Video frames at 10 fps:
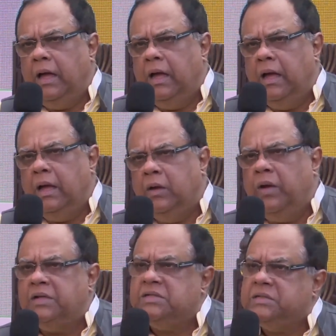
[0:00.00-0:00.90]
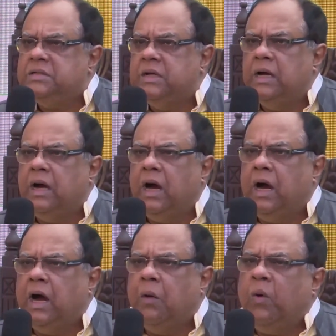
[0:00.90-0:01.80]
you know, it's
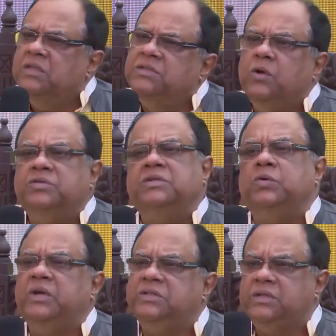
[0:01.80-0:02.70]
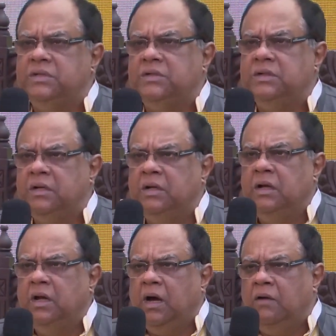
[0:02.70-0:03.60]
a 1-0 situation,
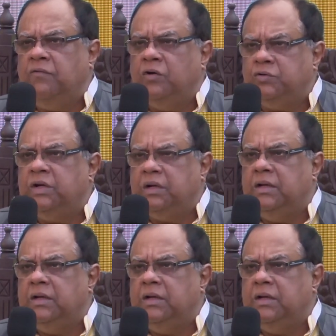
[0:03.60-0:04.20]
unfortunately.